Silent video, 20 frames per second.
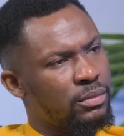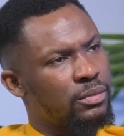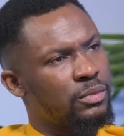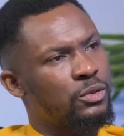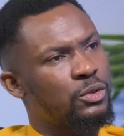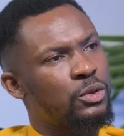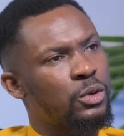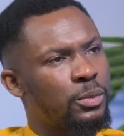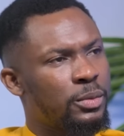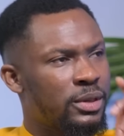
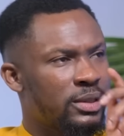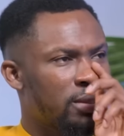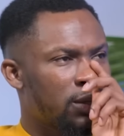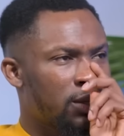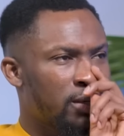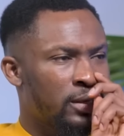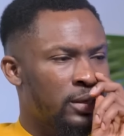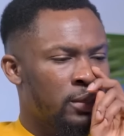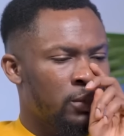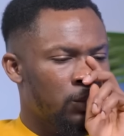So
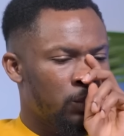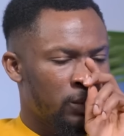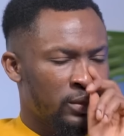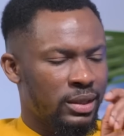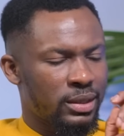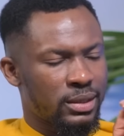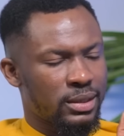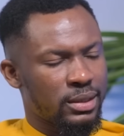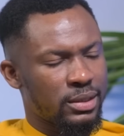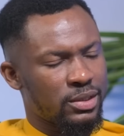basically, you
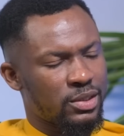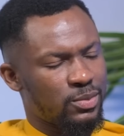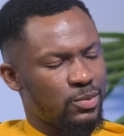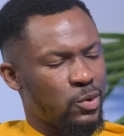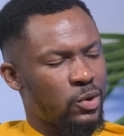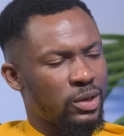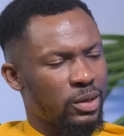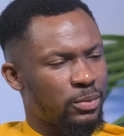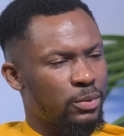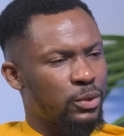eat in
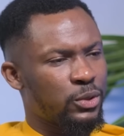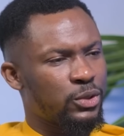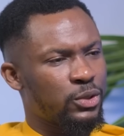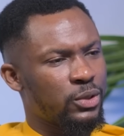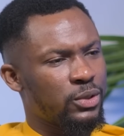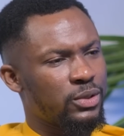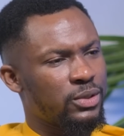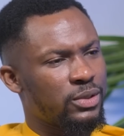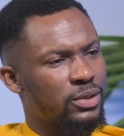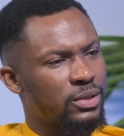smaller
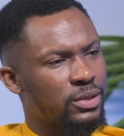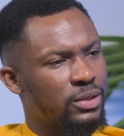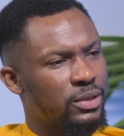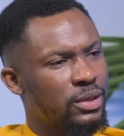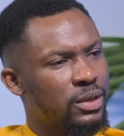portions.